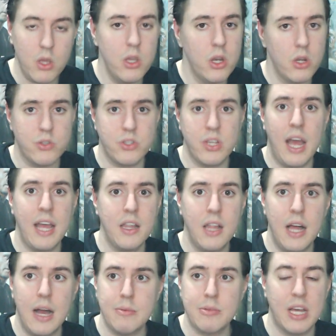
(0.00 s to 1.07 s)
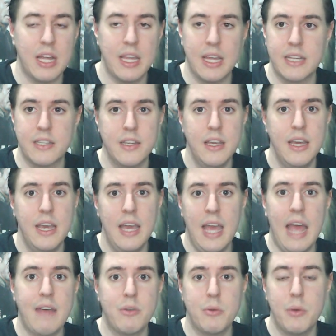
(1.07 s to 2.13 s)
you know, Cyclops. I liked
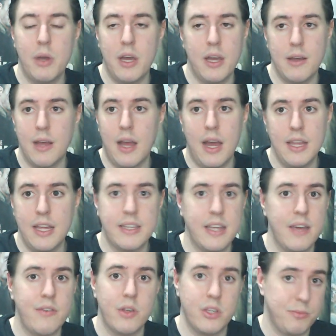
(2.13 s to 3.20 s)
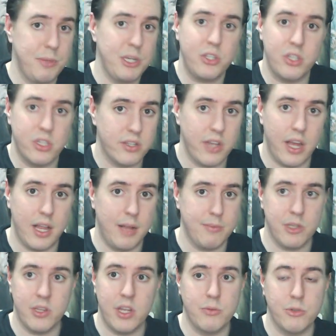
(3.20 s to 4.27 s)
especially the
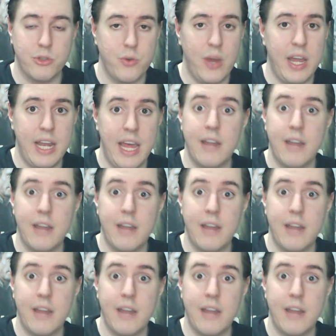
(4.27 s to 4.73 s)
Cyclops. I thought he was great.